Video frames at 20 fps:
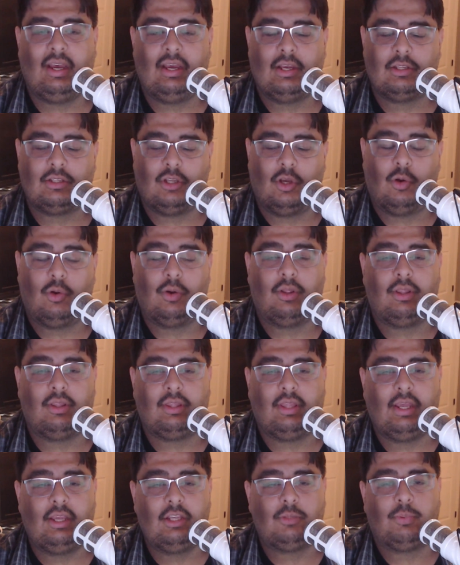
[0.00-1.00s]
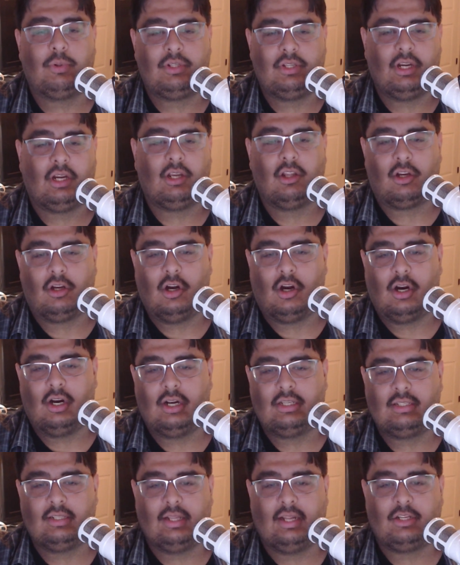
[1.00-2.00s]
So these particular
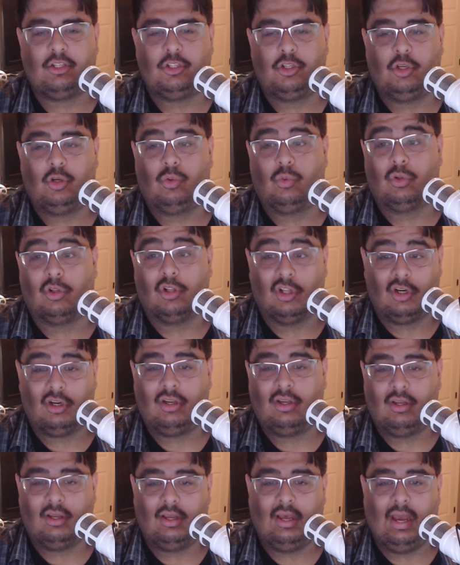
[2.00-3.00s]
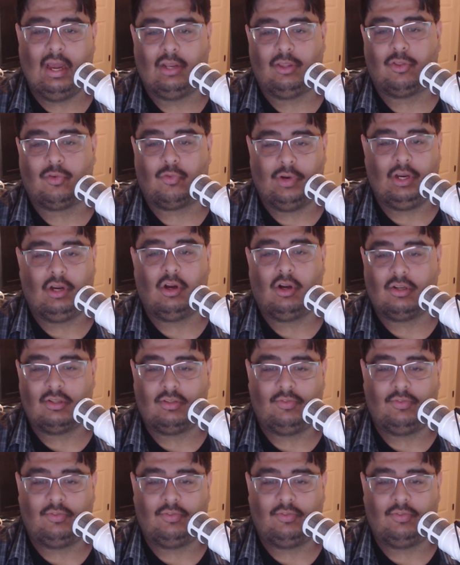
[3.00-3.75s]
cards let you look at 3 cost